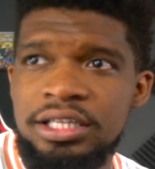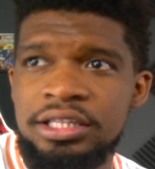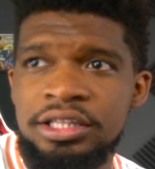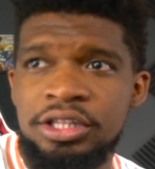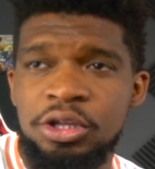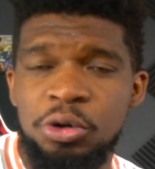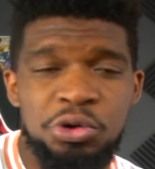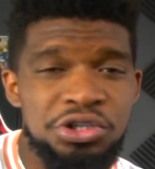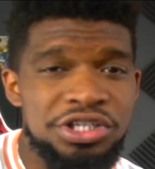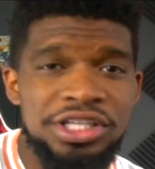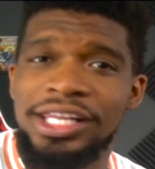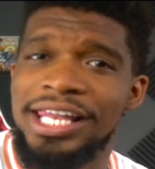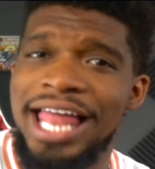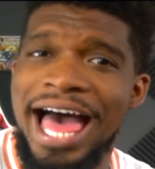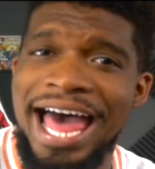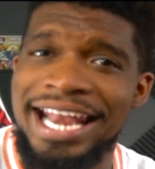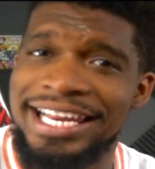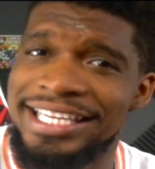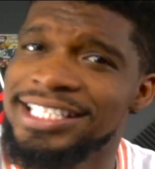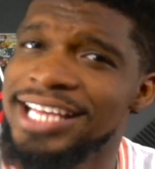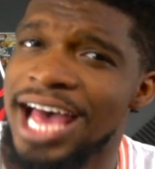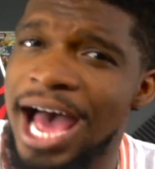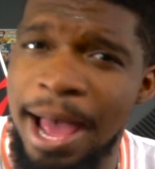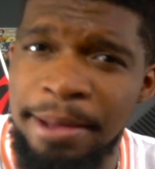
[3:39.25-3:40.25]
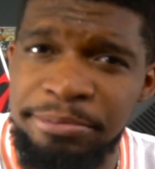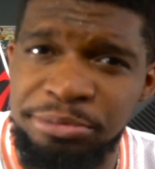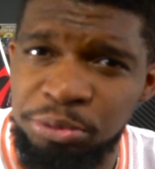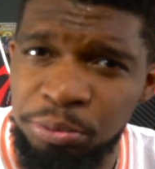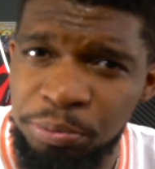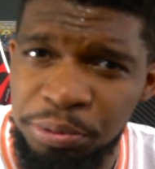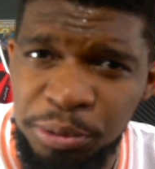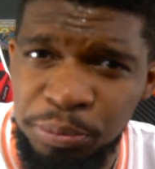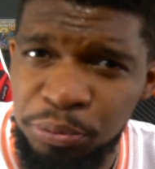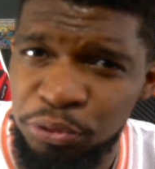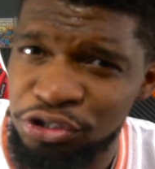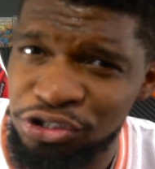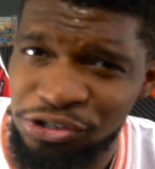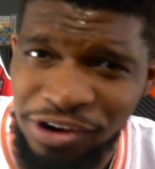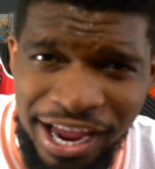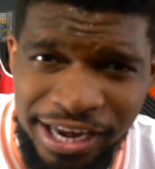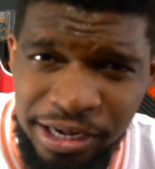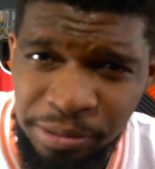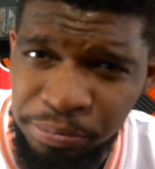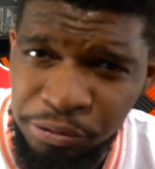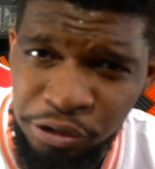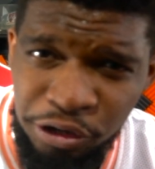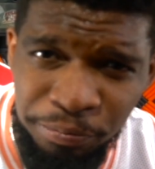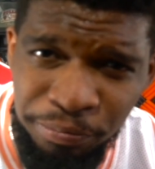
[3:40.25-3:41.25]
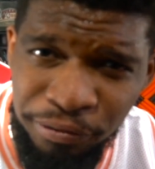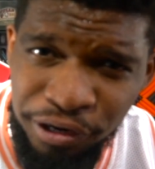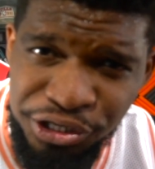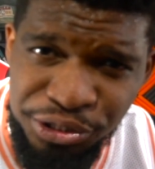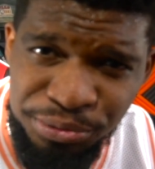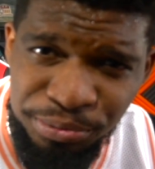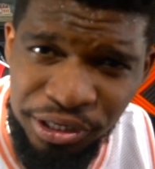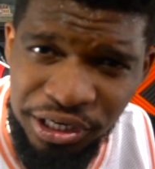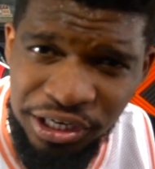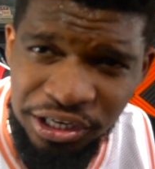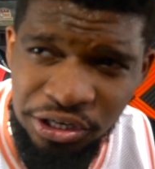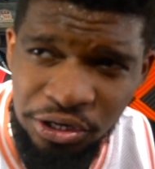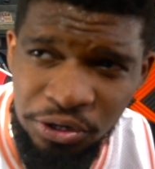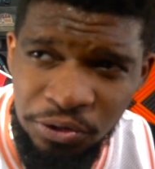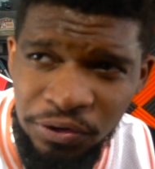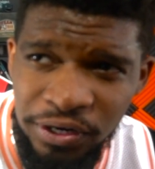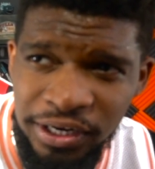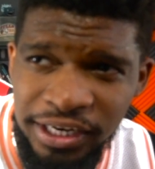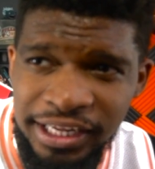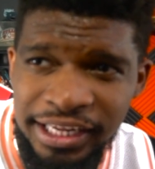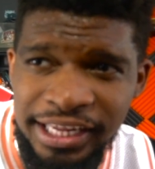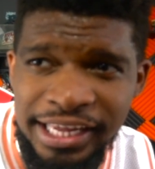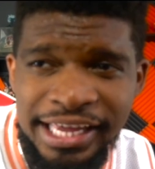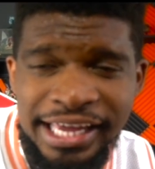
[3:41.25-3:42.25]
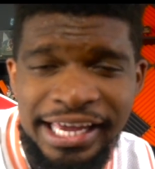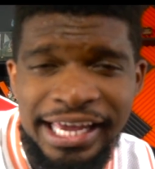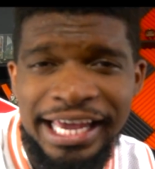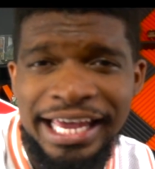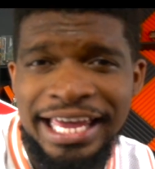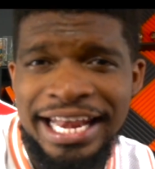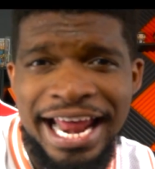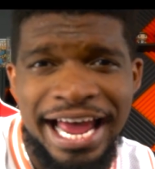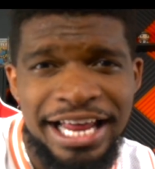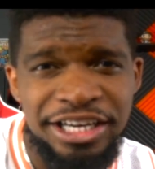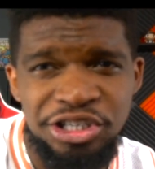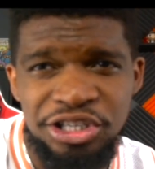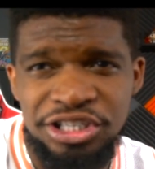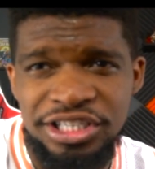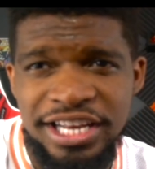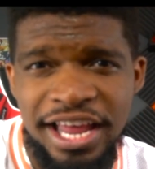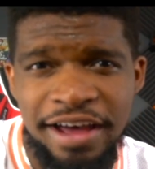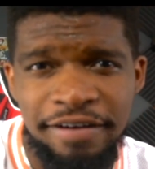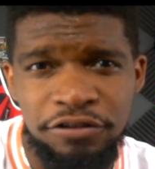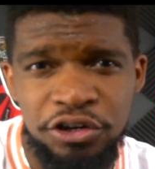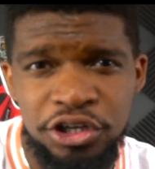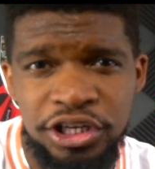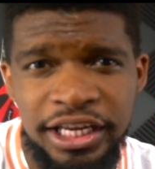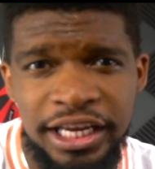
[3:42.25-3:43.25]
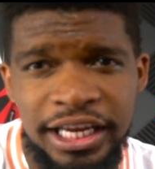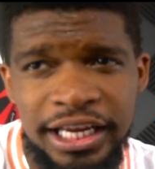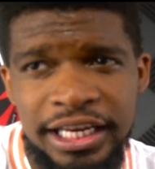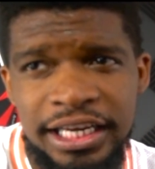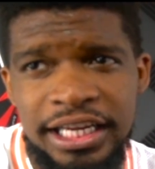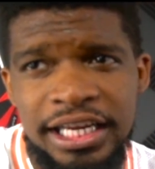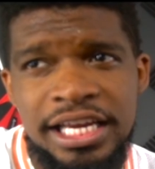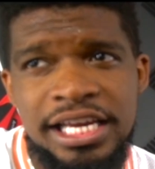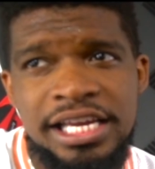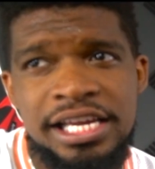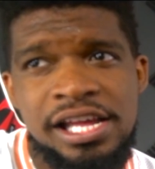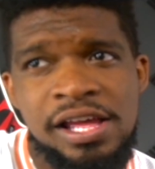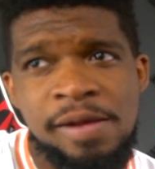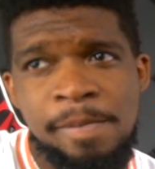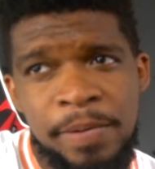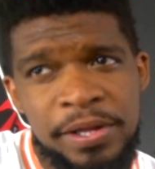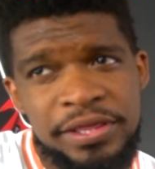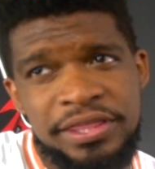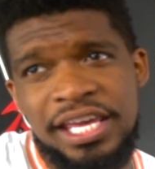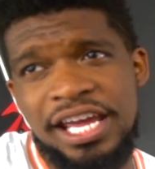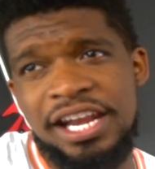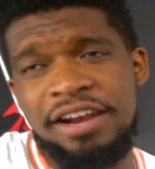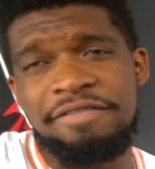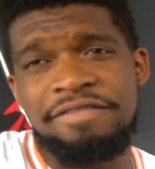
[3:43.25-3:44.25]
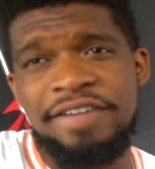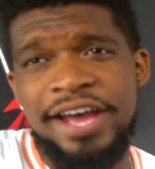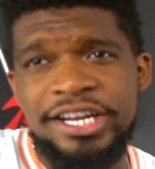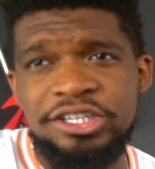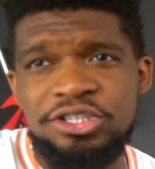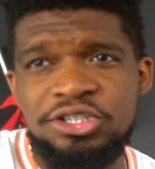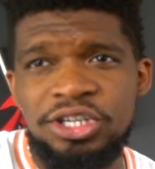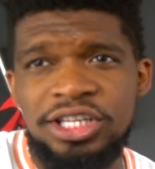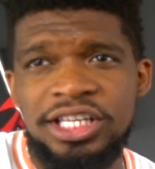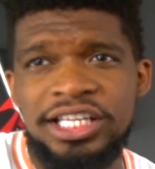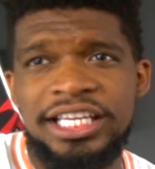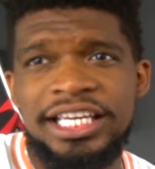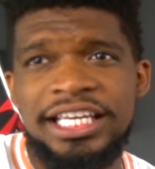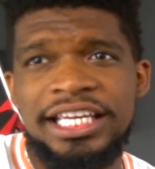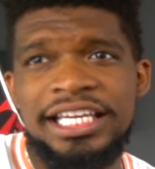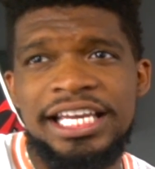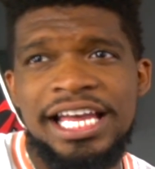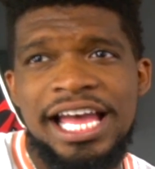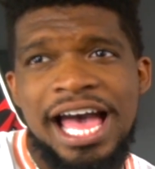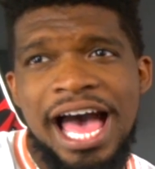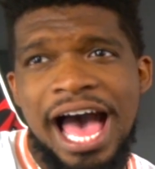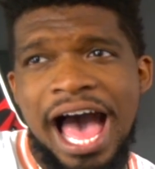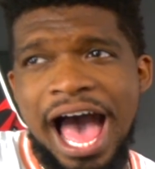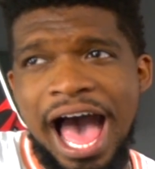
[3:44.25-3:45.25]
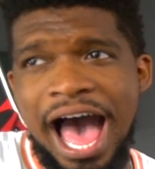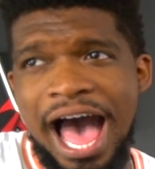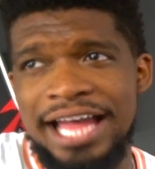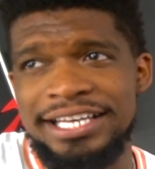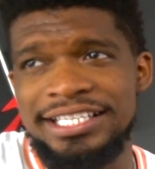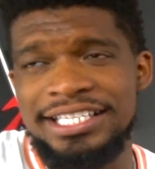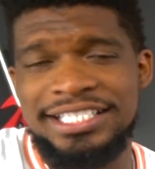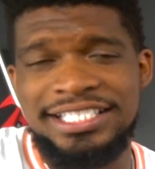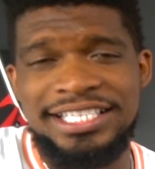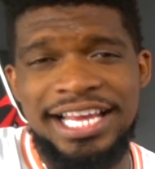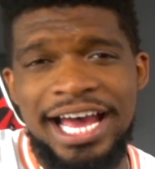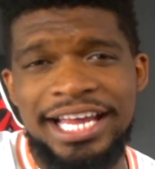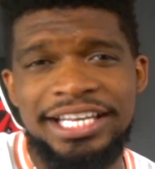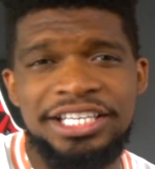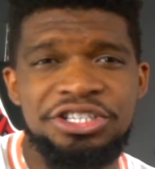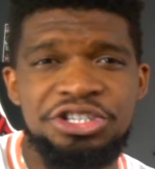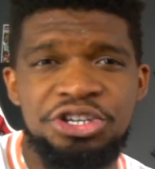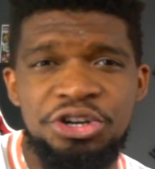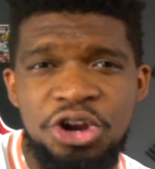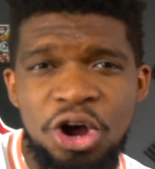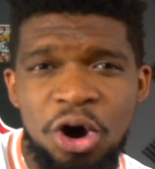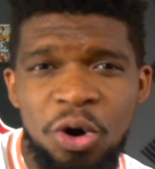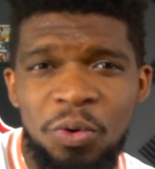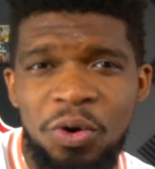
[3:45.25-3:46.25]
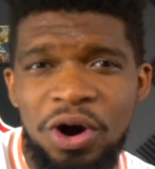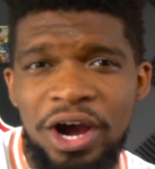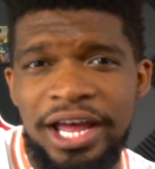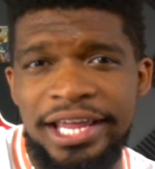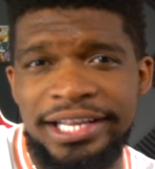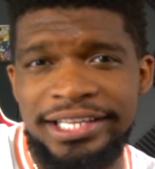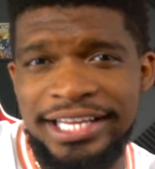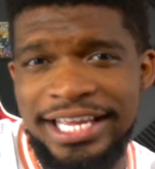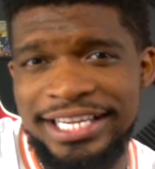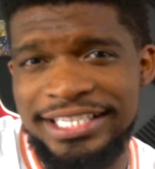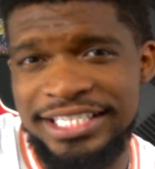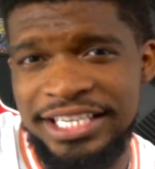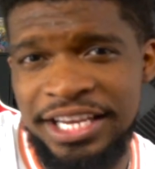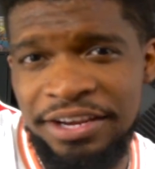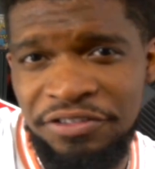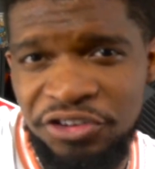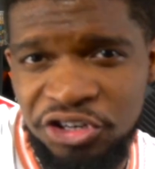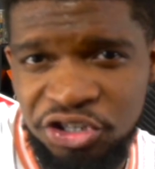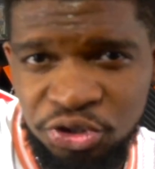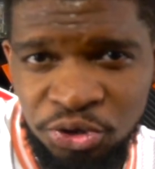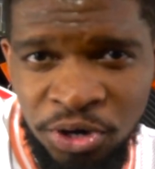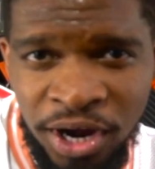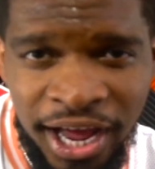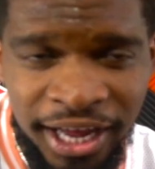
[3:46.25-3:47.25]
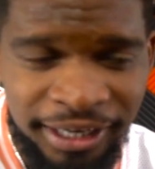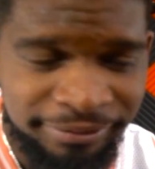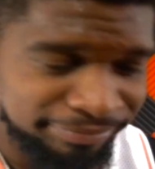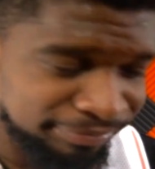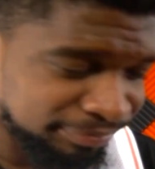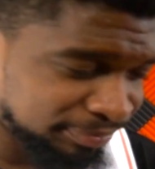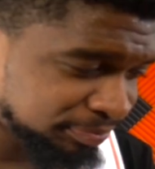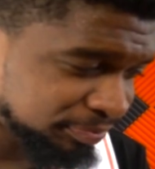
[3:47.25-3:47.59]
There was a lot of times when people tried to peer pressure me into doing it, and I just never did. But then eventually, I decided, you know what, let's give it a try.